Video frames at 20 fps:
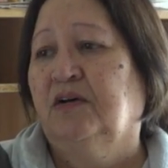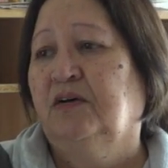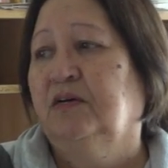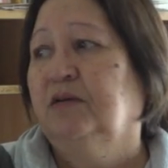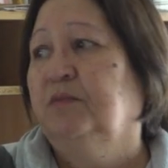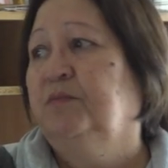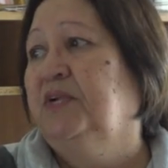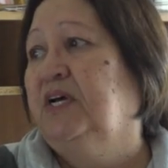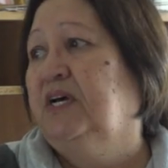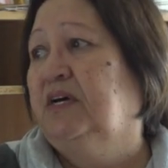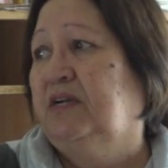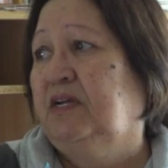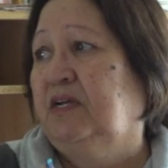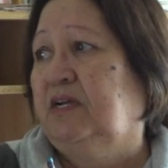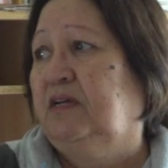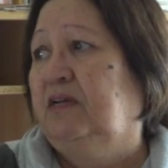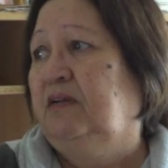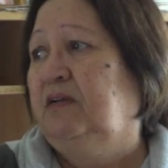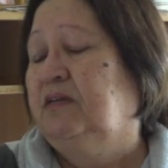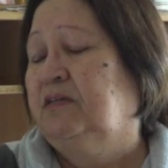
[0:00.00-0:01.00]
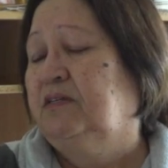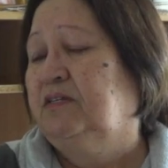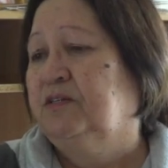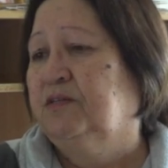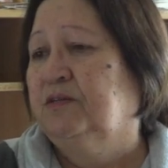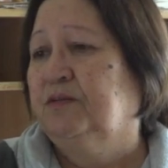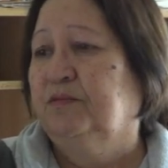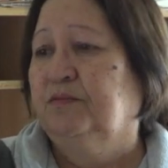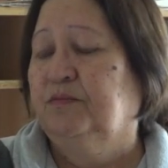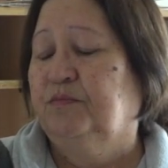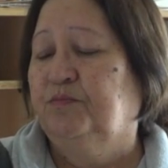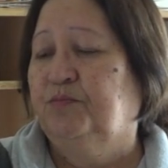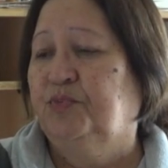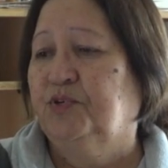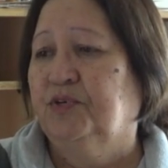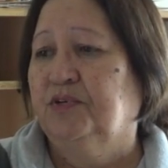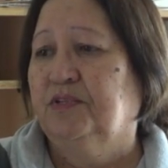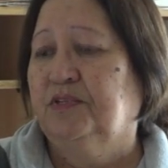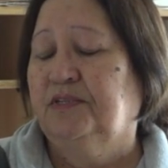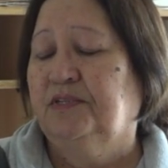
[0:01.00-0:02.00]
home down here to
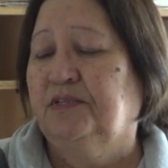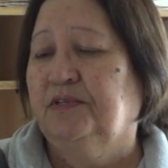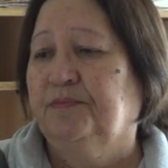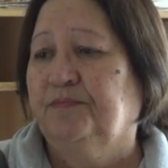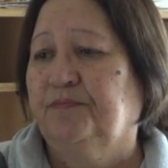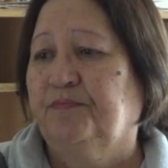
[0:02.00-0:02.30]
Perth.